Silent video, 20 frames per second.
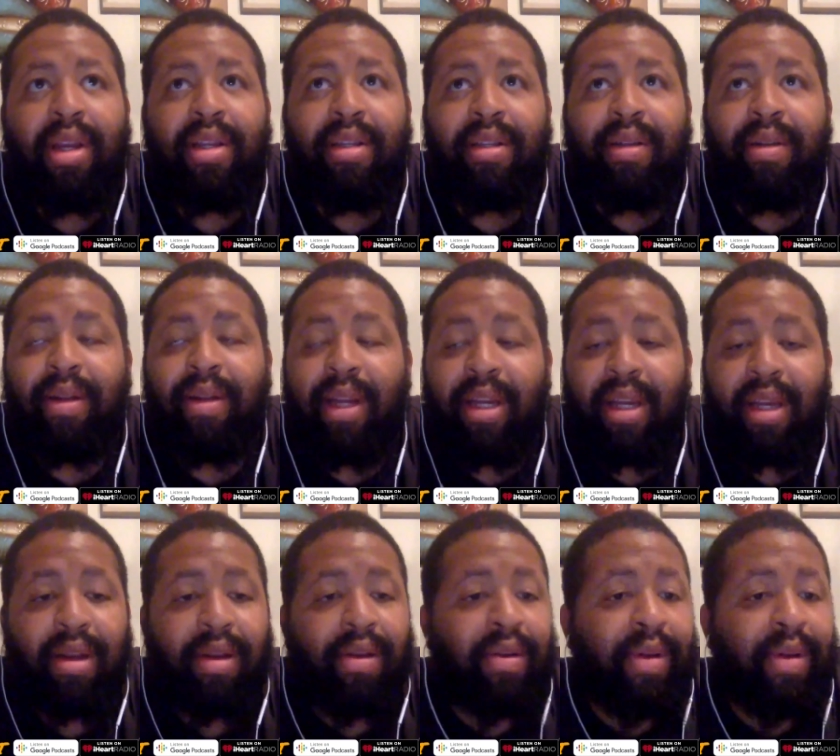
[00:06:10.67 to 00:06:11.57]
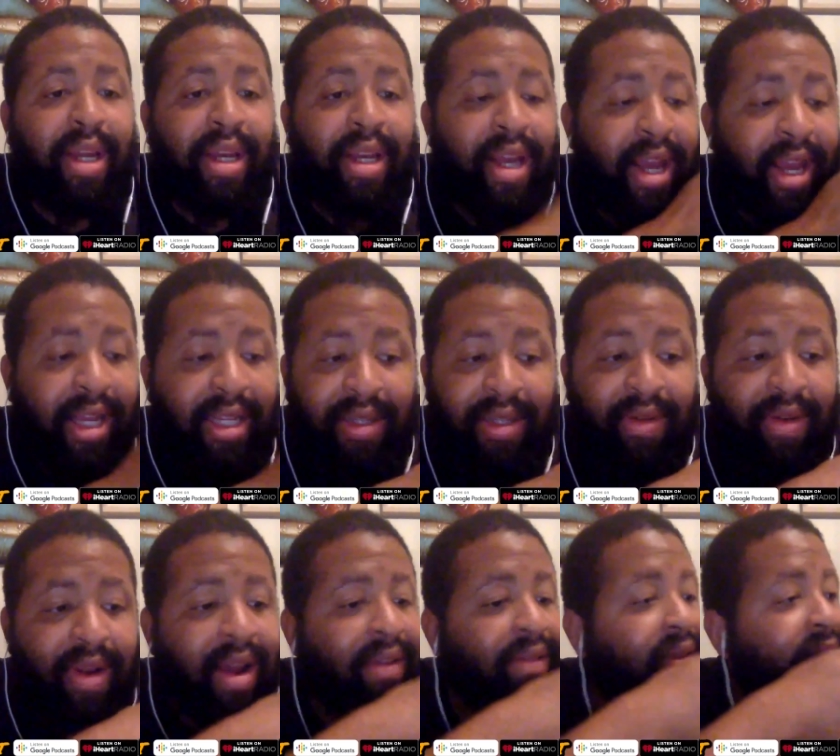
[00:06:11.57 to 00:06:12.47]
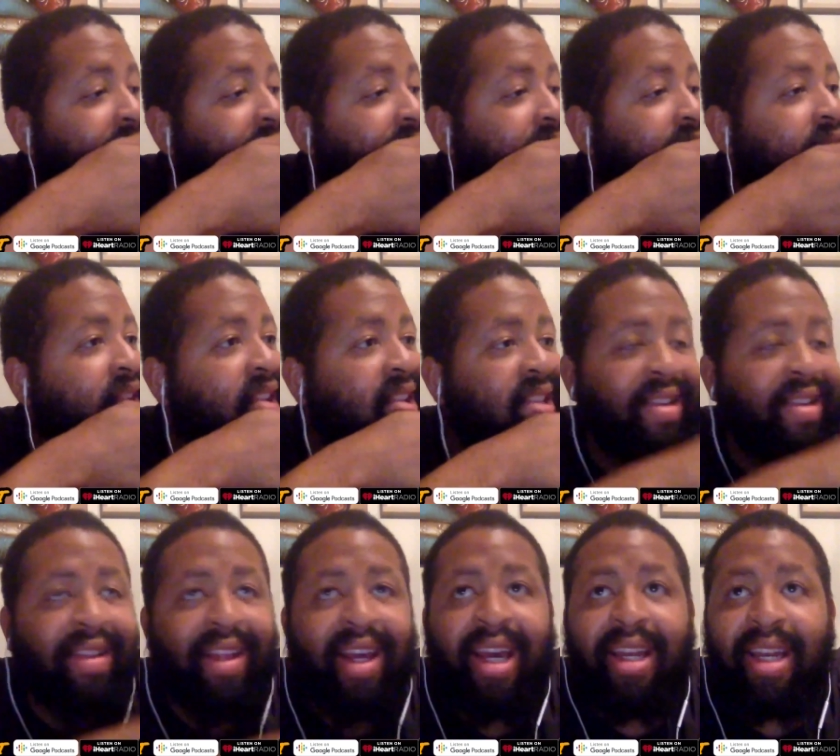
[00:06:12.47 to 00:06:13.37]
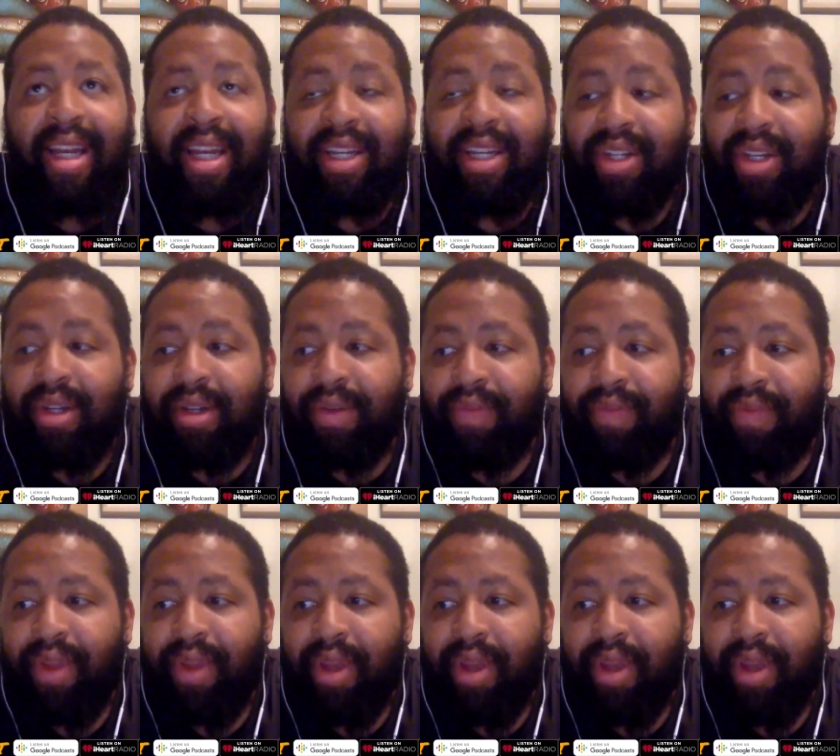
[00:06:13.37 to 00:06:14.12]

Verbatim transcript: So like you know, enhanced graphics and things of that nature.